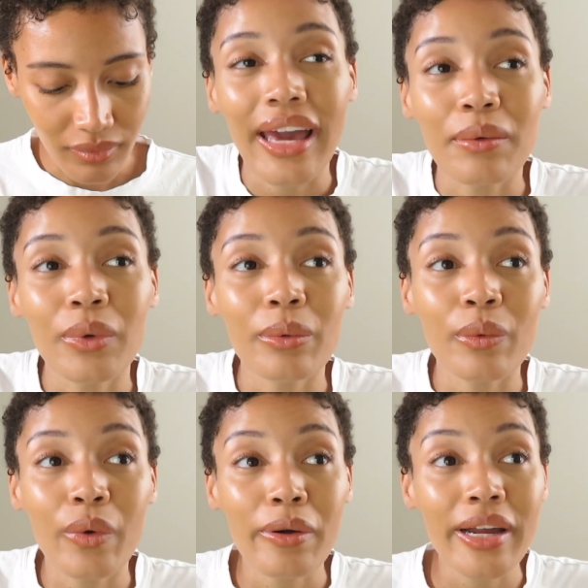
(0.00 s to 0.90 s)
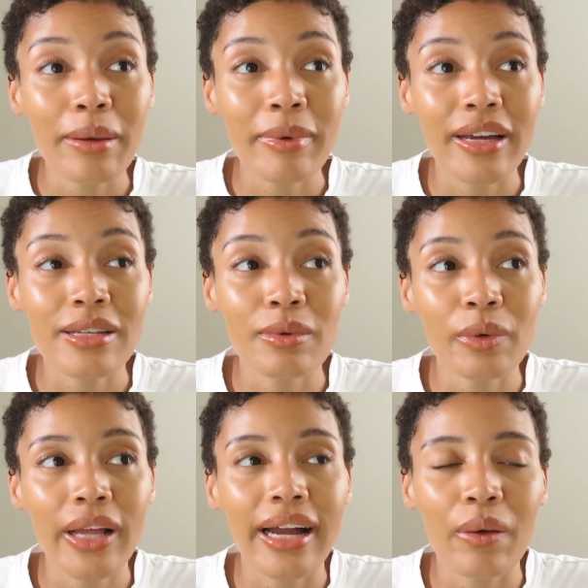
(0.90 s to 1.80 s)
And we were worried because we were
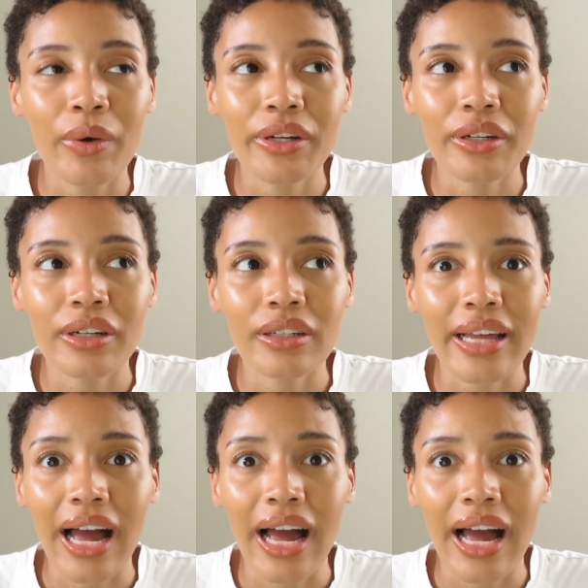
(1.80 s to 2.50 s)
I wonder